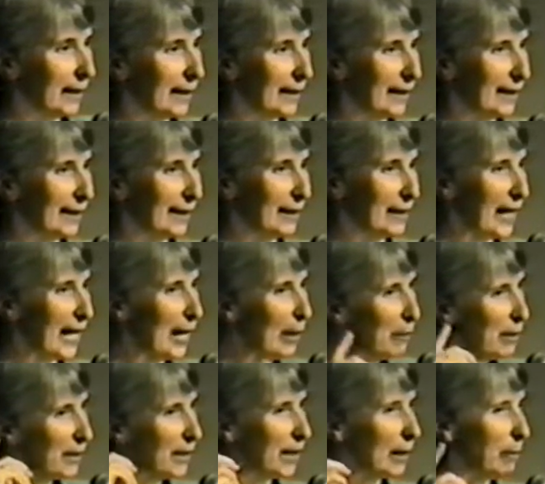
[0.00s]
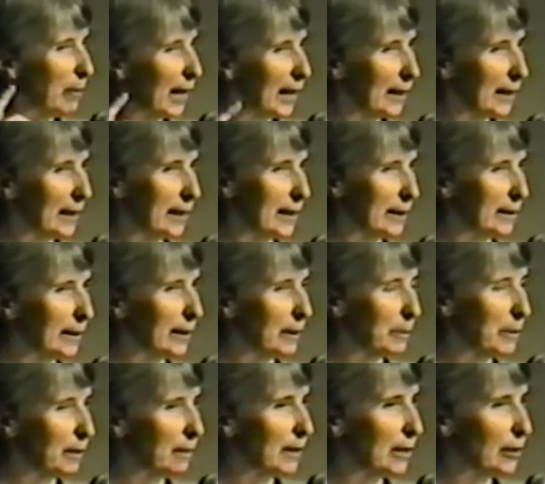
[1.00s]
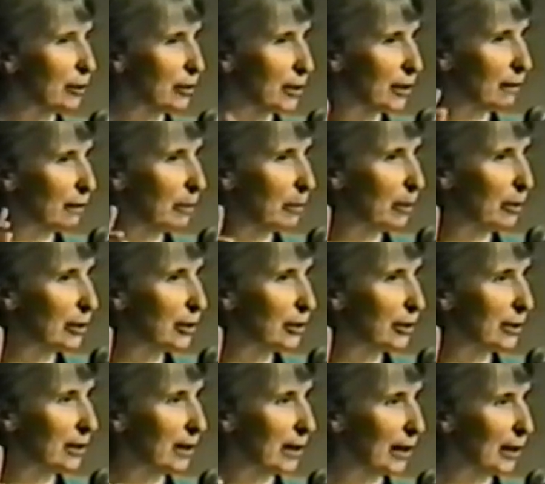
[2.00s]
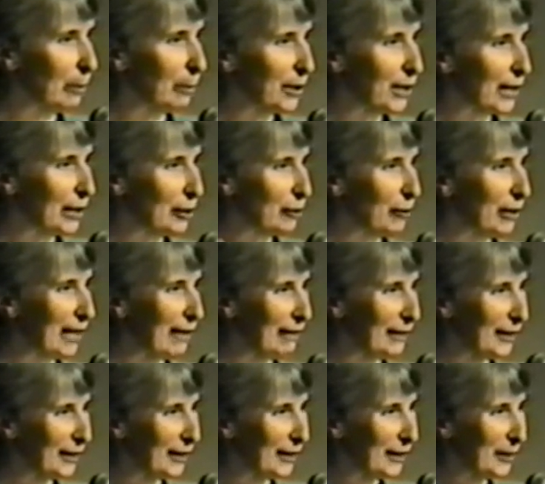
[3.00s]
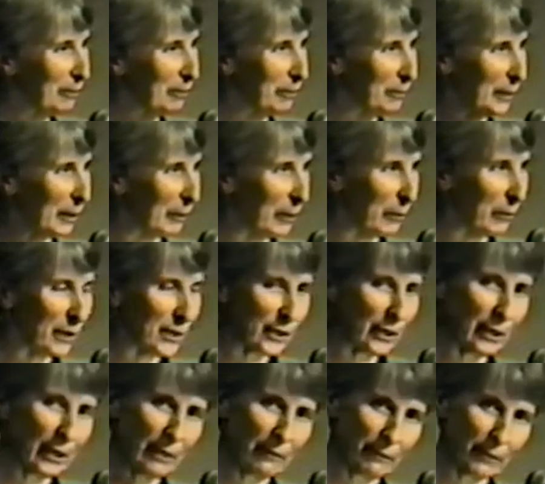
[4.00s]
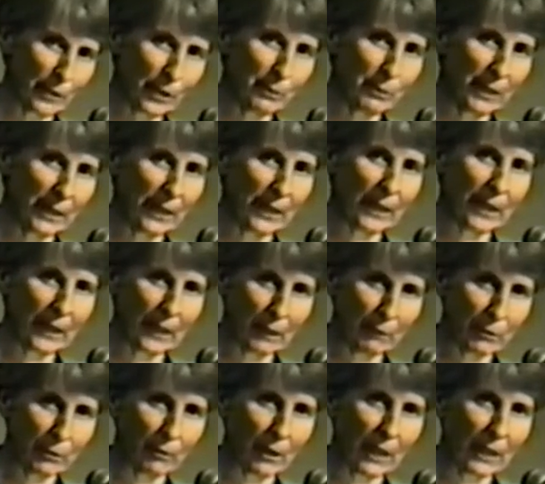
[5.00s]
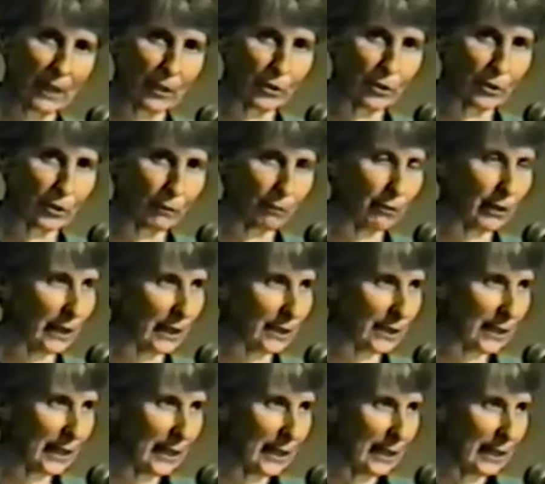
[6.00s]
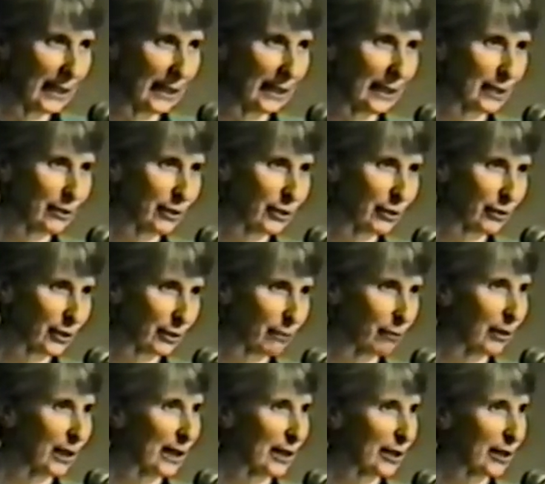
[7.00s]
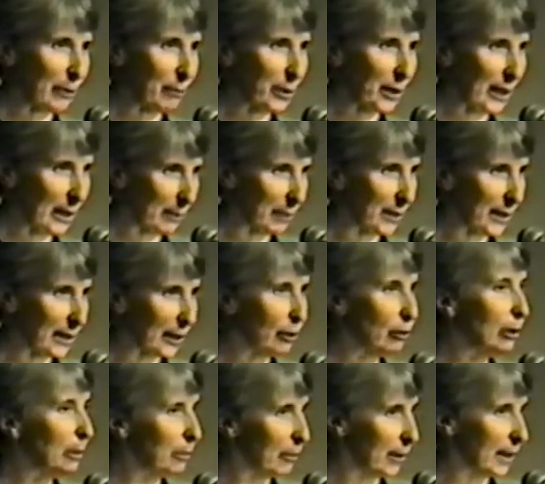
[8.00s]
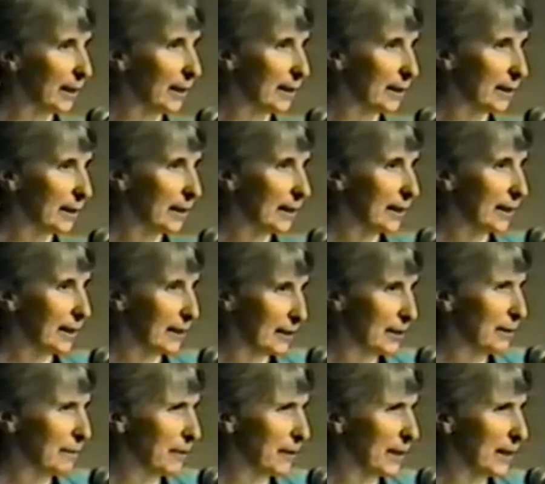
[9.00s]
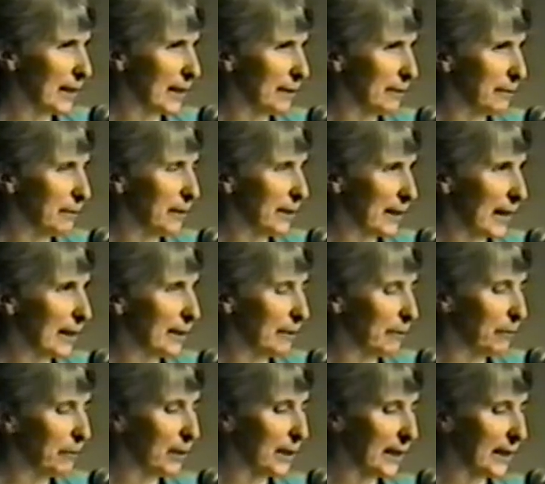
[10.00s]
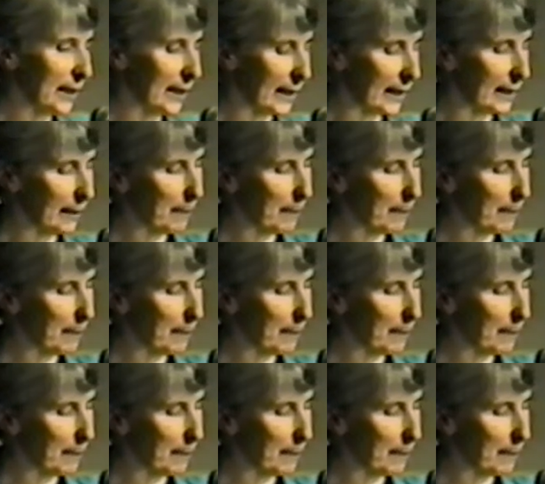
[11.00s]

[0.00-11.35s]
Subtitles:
Now we think about it in terms of issues of abortion and homosexuality. But when we saw it first beginning, it was around issues of race. And issues of race have become incorporated in a different kind of way now.